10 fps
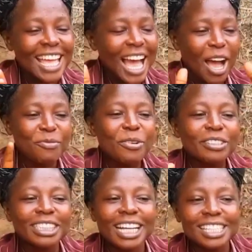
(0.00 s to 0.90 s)
I'm going to
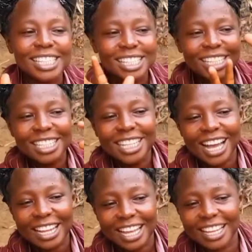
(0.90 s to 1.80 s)
just sit
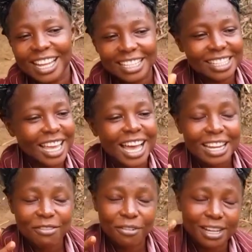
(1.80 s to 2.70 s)
under the sun
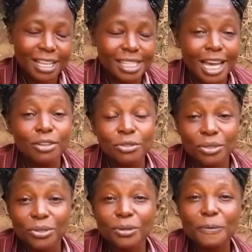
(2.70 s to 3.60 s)
for the sun to
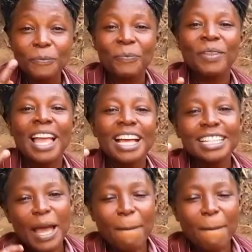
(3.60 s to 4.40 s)
do the